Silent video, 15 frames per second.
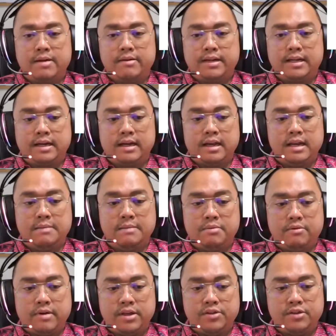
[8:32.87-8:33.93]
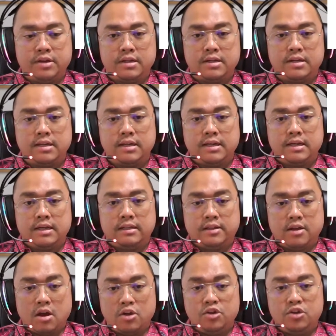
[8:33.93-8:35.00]
Latin America
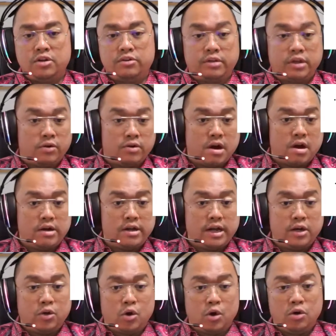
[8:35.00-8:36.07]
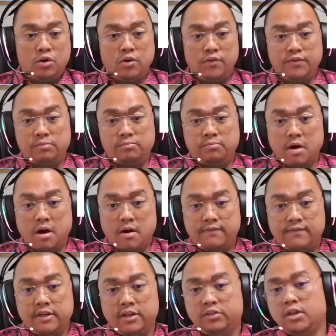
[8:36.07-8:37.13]
liberation, theologians Leonardo and
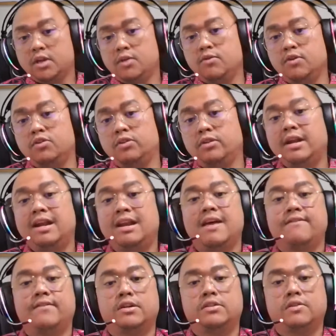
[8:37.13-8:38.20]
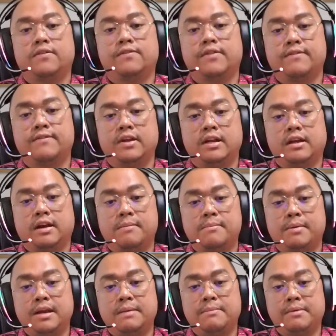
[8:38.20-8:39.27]
Cordovez Boff distinguish three levels of
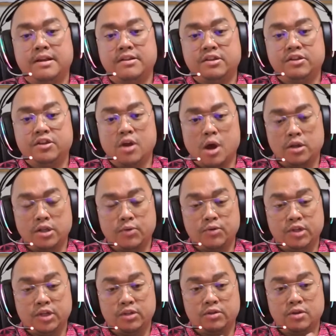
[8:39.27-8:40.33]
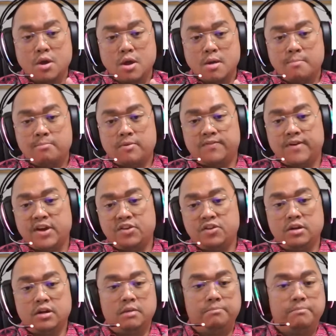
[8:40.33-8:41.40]
liberation theology, which is
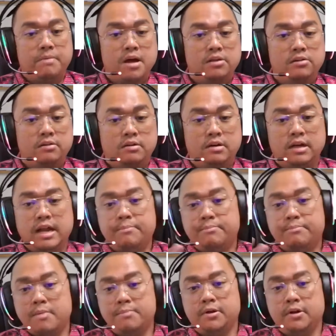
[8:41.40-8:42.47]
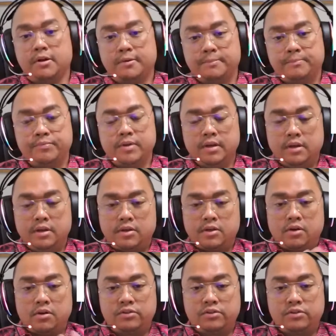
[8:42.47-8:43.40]
professional, pastoral, and popular.